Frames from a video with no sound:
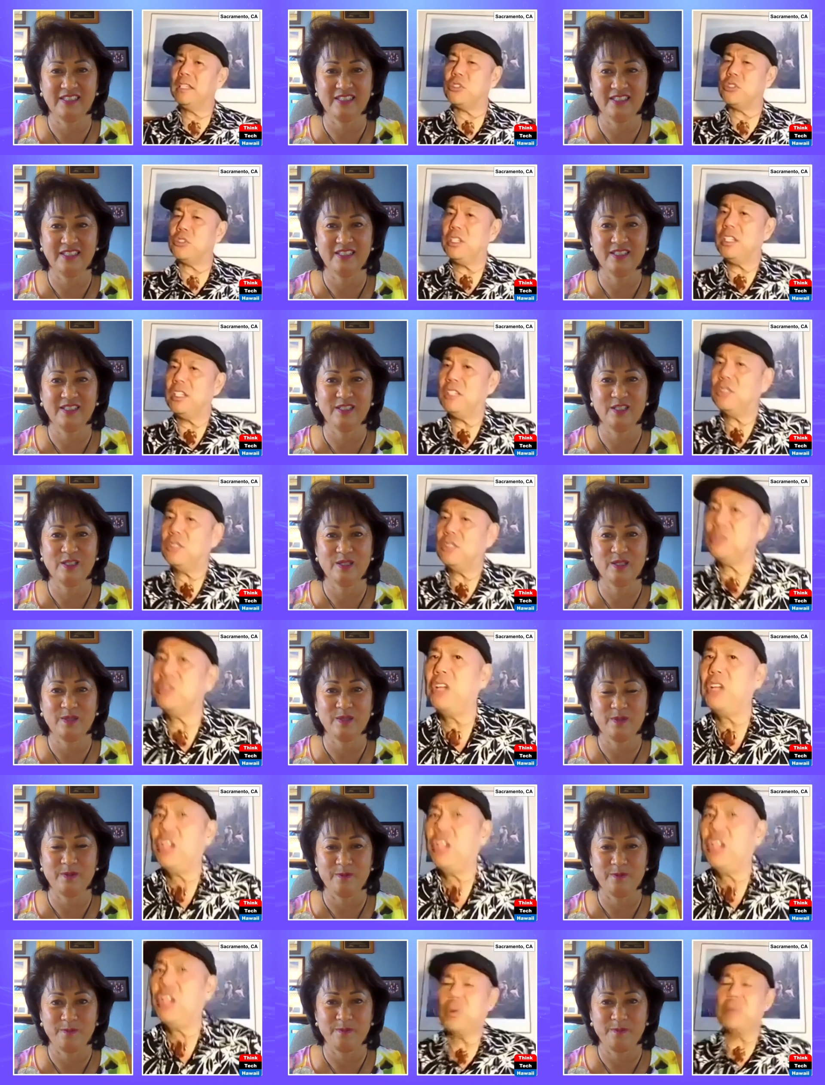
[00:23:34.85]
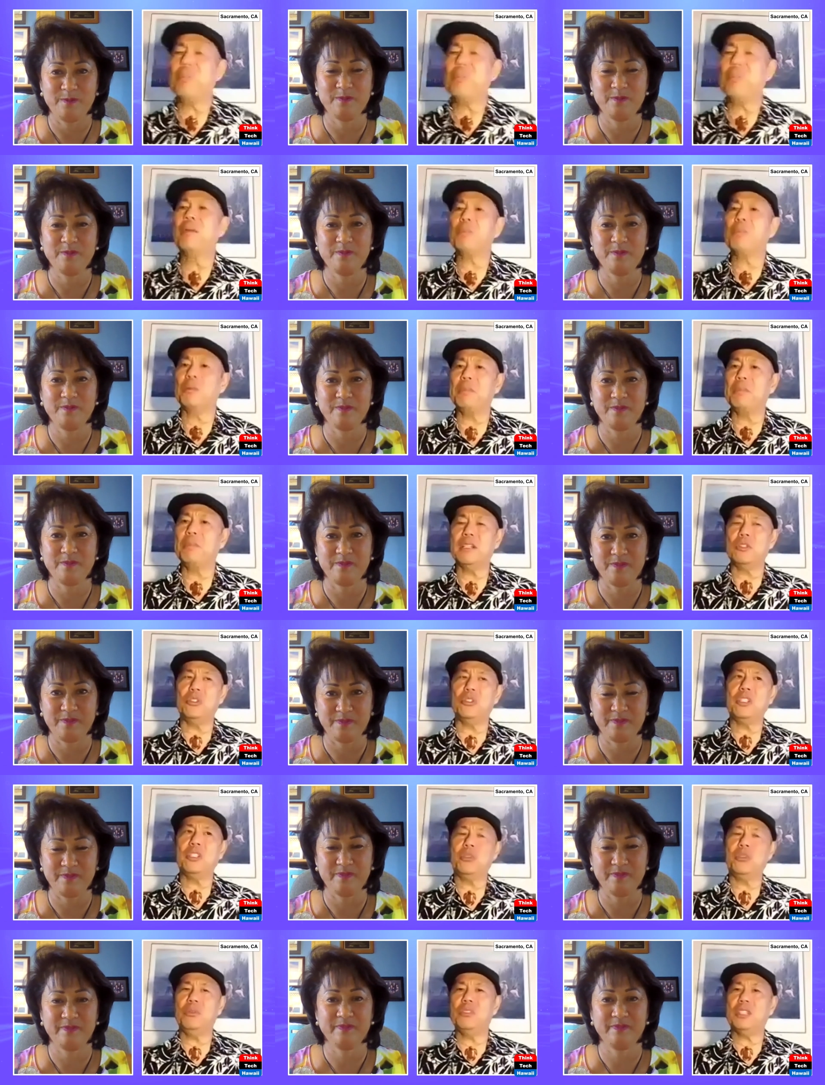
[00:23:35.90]
Speaker 1: that you need to remember because you
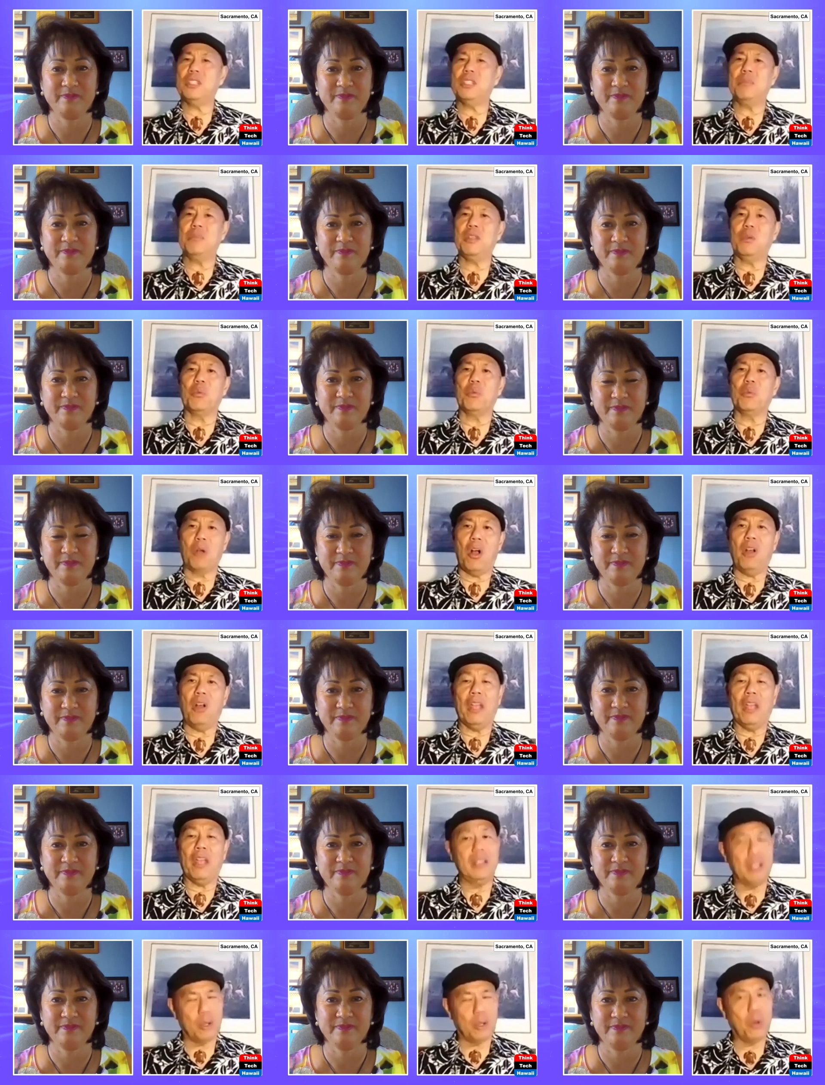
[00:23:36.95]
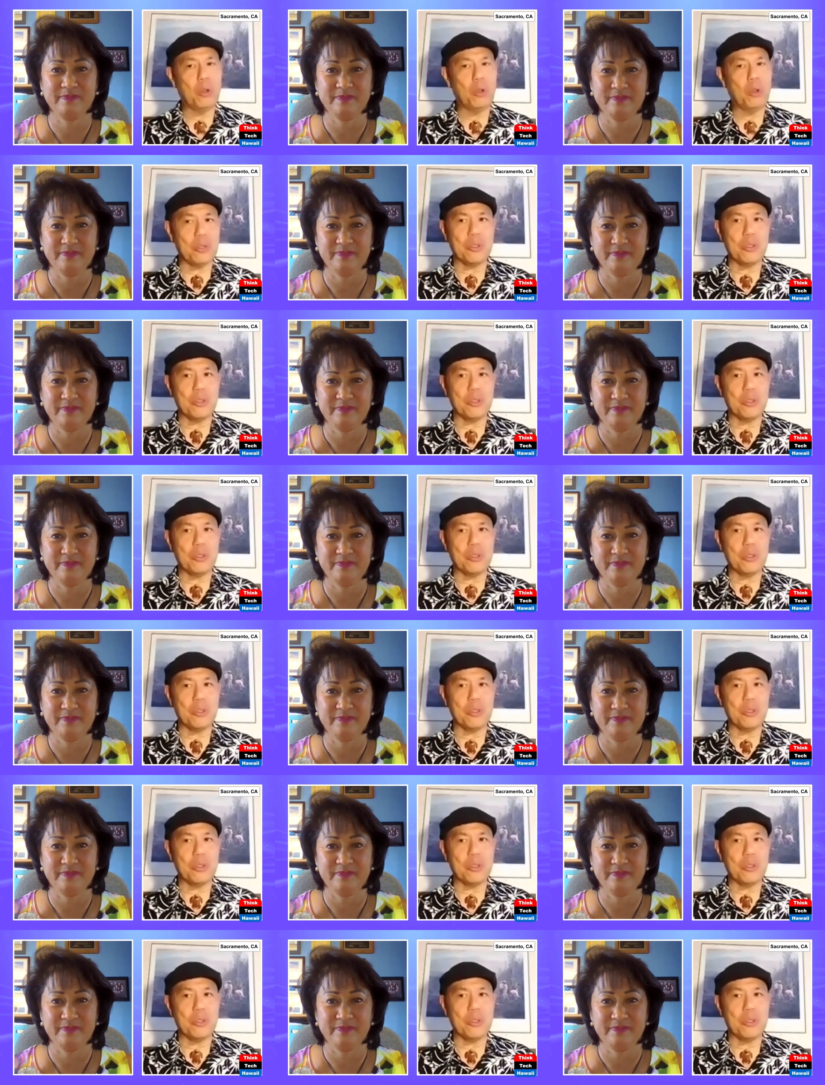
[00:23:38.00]
can do something wrong and then hurt